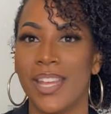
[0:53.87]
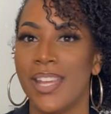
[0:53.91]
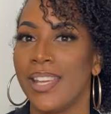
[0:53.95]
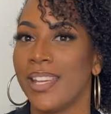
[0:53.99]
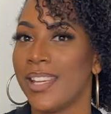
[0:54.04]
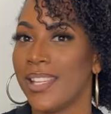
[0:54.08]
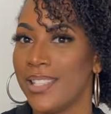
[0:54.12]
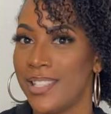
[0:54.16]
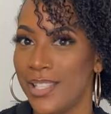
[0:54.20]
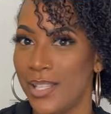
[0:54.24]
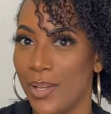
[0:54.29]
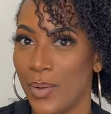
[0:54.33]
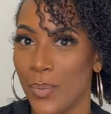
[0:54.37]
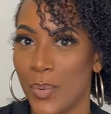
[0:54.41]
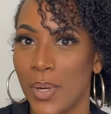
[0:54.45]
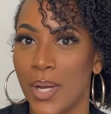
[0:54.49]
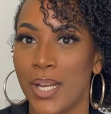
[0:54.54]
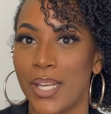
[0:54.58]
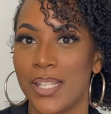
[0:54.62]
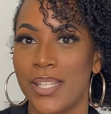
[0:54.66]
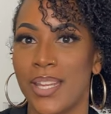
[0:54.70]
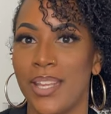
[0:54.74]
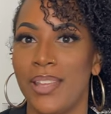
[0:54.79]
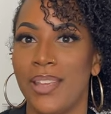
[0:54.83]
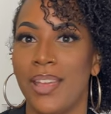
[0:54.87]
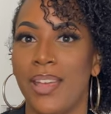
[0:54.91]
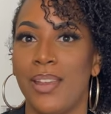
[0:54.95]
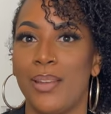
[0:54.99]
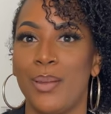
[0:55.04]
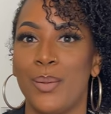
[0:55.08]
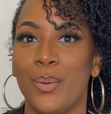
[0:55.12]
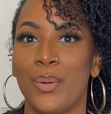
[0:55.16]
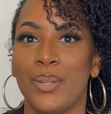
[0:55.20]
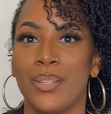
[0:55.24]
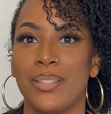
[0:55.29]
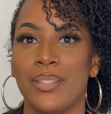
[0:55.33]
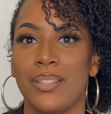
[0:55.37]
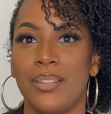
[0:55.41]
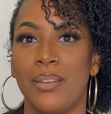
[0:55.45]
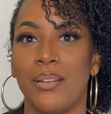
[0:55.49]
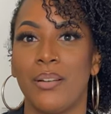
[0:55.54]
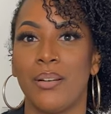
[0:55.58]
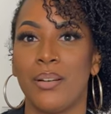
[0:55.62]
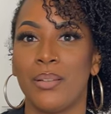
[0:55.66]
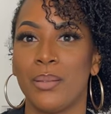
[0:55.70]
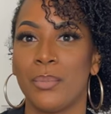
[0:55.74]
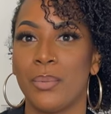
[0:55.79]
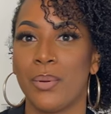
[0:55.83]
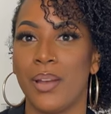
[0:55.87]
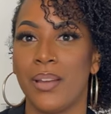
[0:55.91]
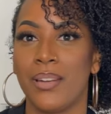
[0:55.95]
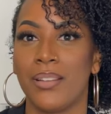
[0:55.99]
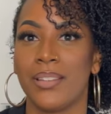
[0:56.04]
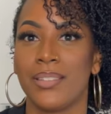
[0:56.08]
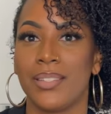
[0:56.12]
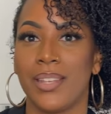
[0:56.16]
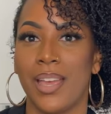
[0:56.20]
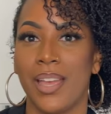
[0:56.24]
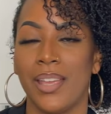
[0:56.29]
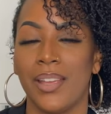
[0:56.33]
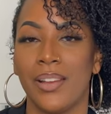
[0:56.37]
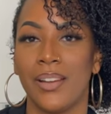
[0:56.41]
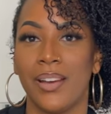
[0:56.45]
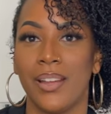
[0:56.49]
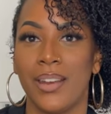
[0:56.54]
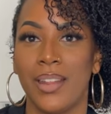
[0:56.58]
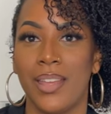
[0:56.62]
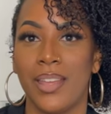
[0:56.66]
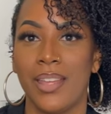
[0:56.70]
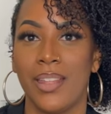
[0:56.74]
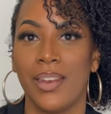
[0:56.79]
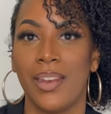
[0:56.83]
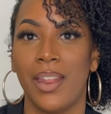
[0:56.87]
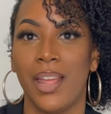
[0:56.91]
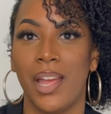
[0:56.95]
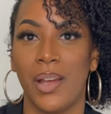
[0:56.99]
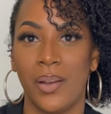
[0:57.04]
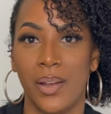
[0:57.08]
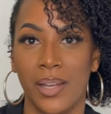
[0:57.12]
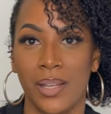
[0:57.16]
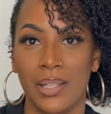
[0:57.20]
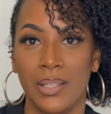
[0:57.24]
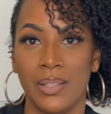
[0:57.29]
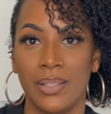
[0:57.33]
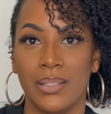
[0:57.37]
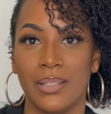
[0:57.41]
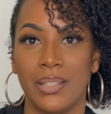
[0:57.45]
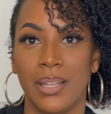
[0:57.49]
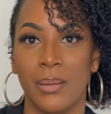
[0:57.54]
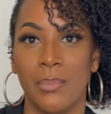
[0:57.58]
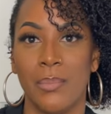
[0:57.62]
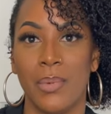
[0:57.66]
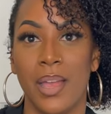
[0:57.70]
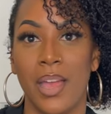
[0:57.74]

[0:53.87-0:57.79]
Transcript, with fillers: Continue watching and you will see all the products I got in, how I use them,